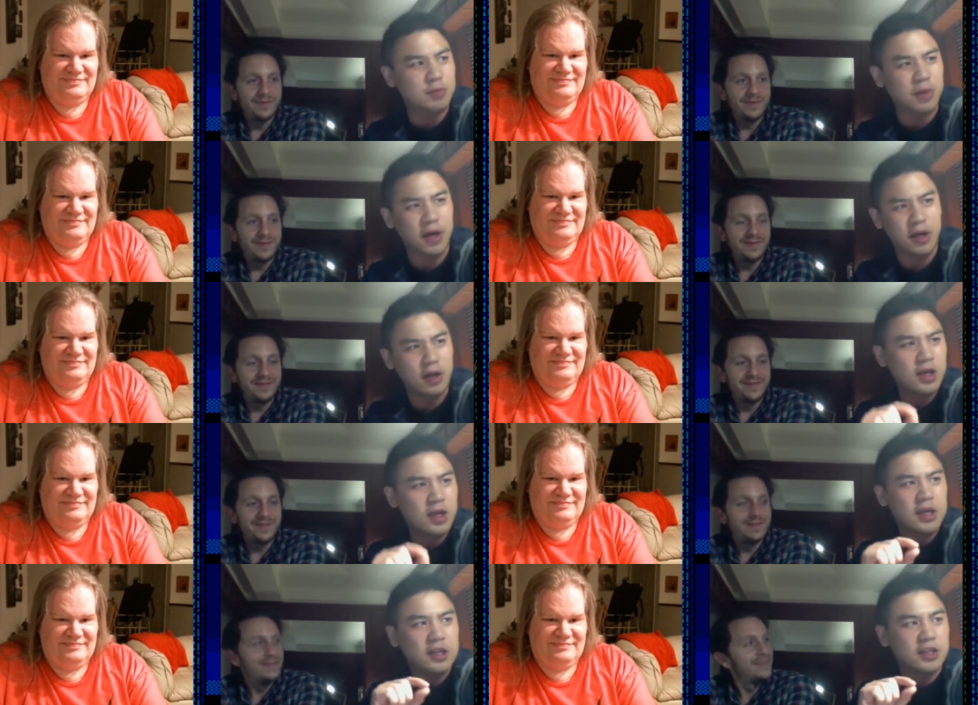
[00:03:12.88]
Speaker 1: but
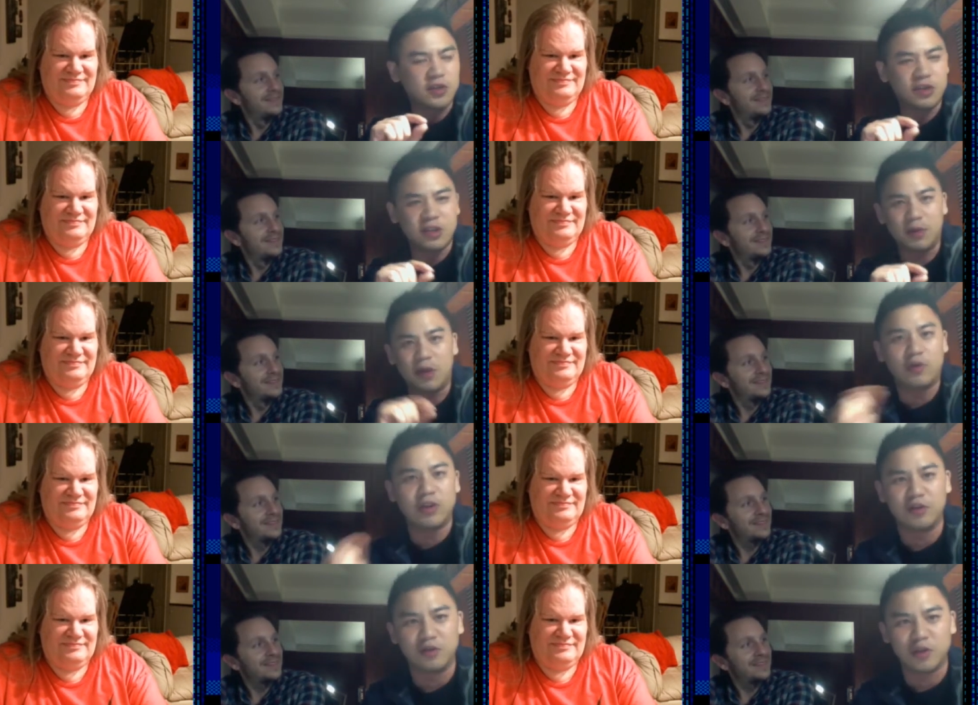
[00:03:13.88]
let's do something
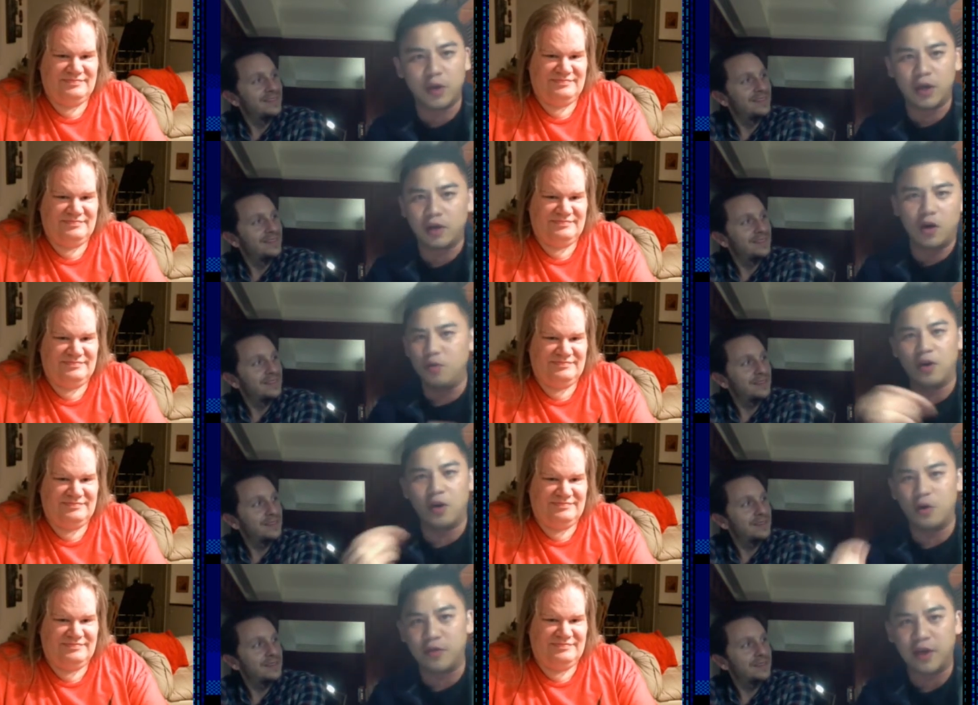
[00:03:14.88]
original so we can own the
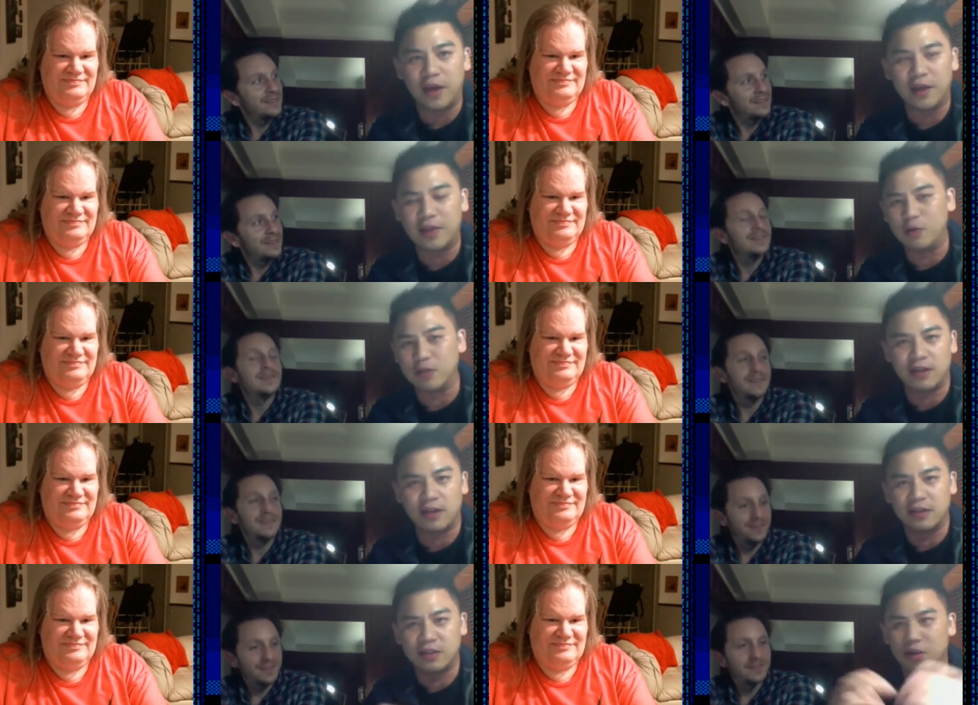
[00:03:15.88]
whole thing, and that was kind
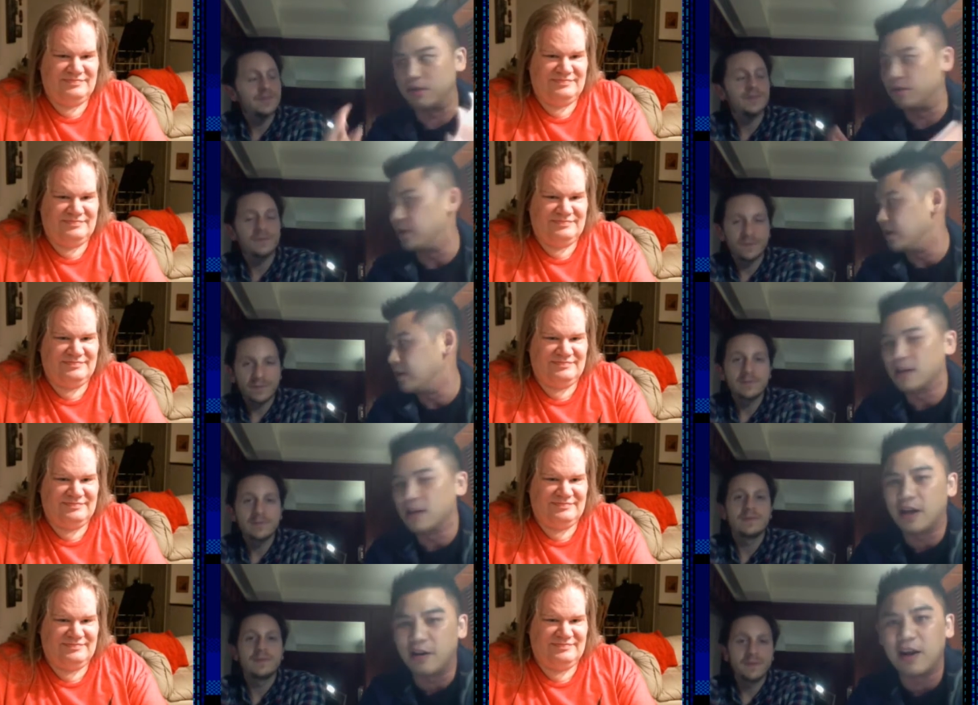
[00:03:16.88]
of the start of the
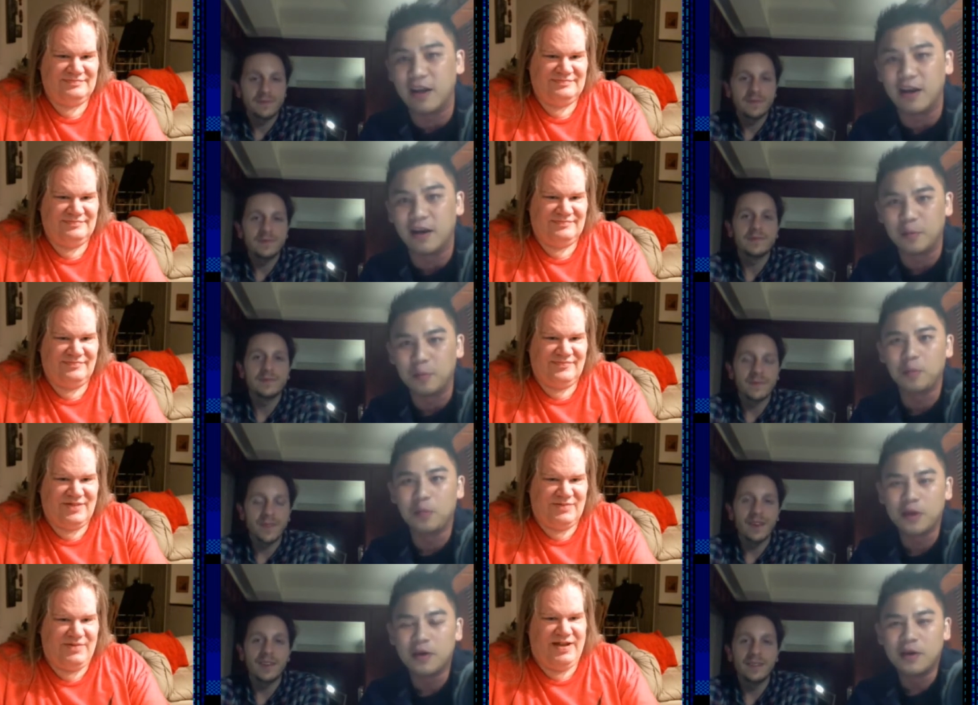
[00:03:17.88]
entire idea.
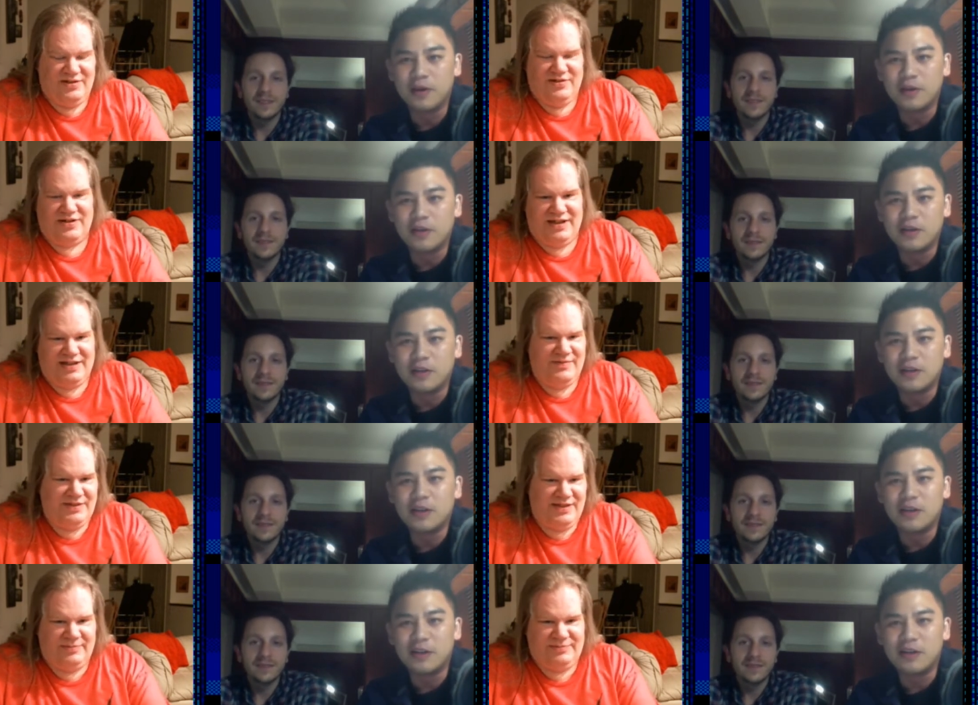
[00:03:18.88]
Speaker 2: Right, you don't got to give
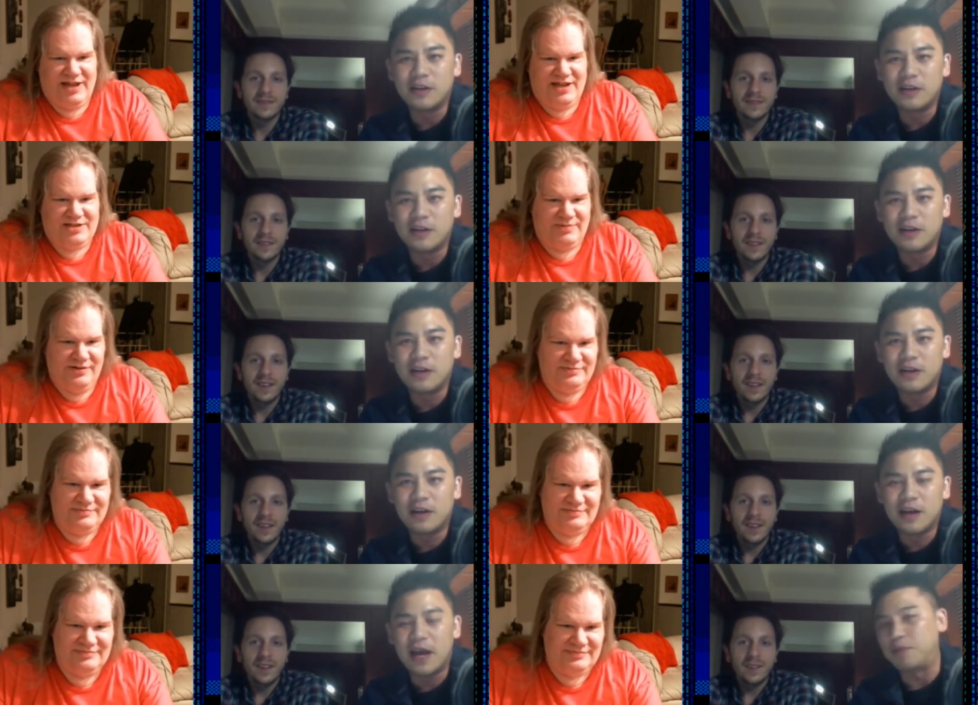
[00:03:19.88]
anything up to Hasbro.
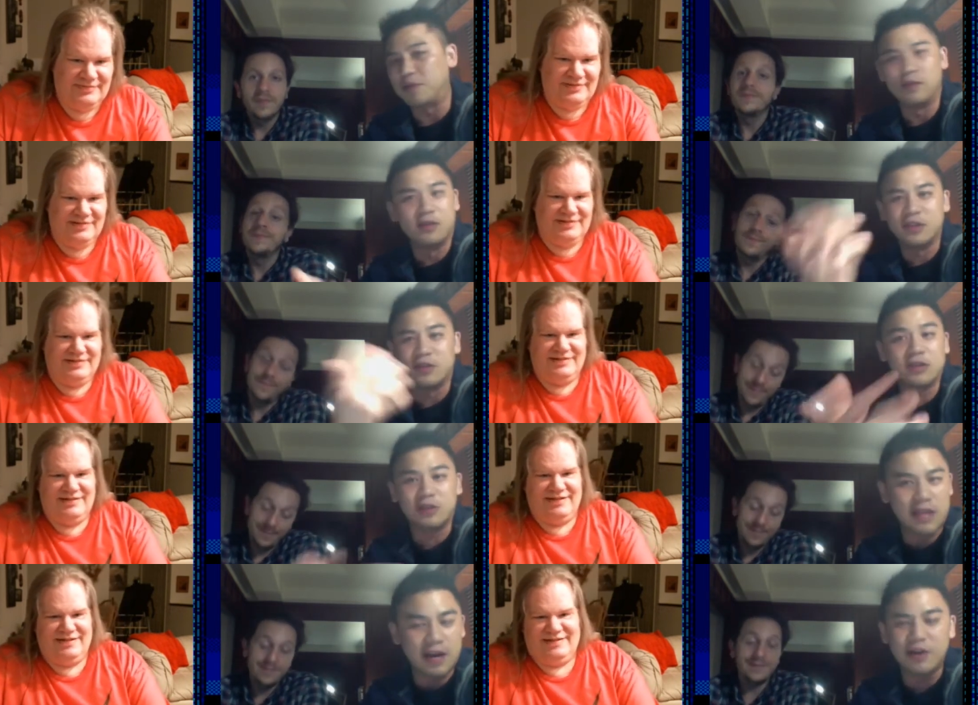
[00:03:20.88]
Speaker 1: Absolutely.
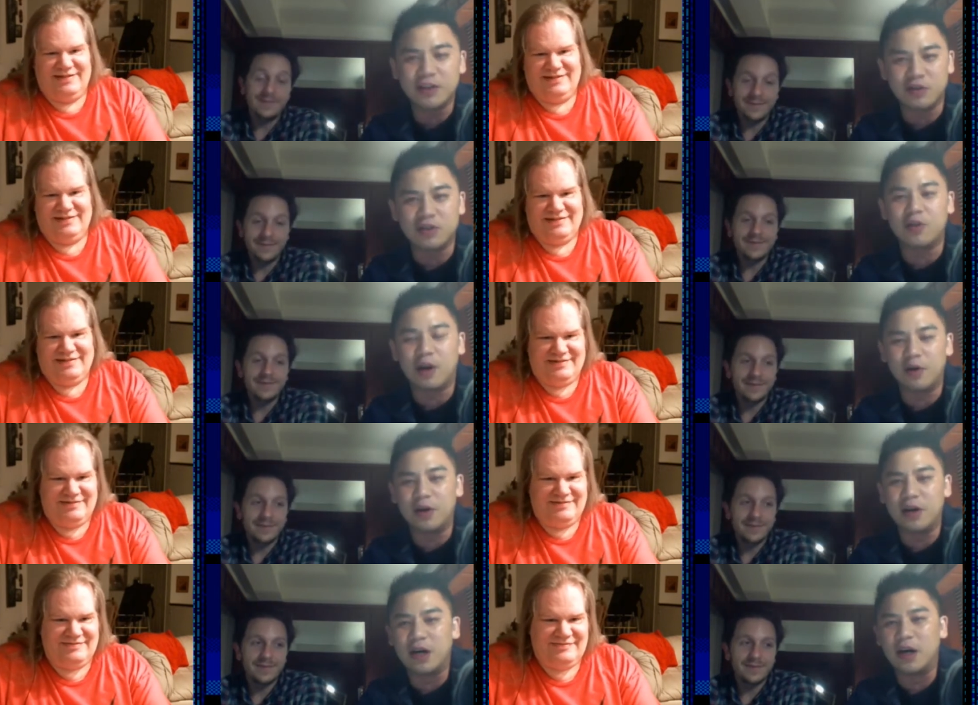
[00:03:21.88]
So Larry is also
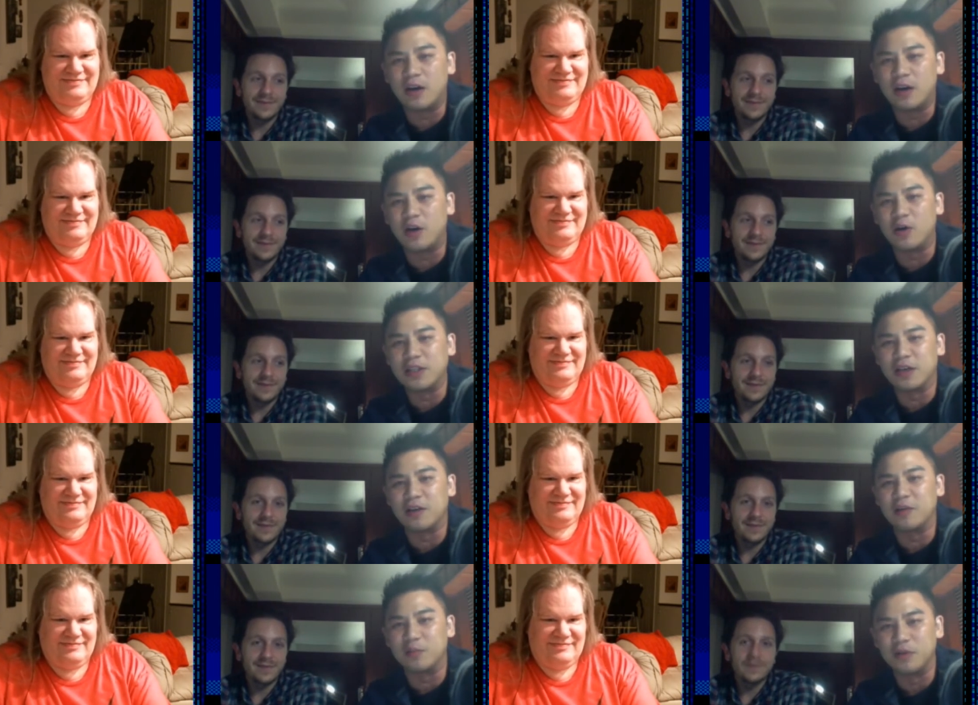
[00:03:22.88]
our
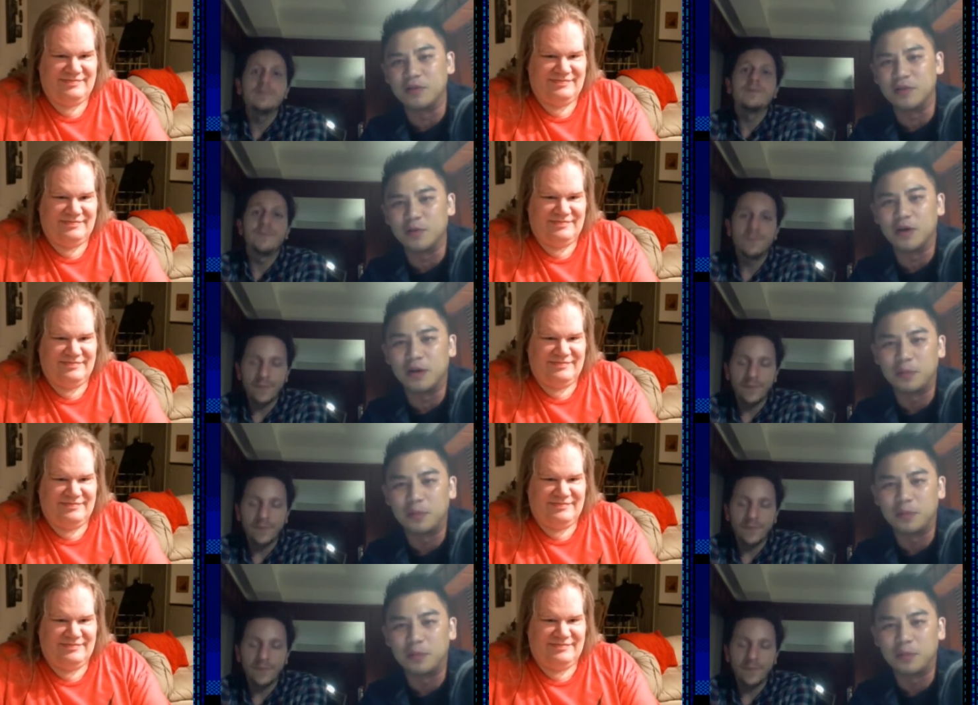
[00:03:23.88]
co-executive producer as well.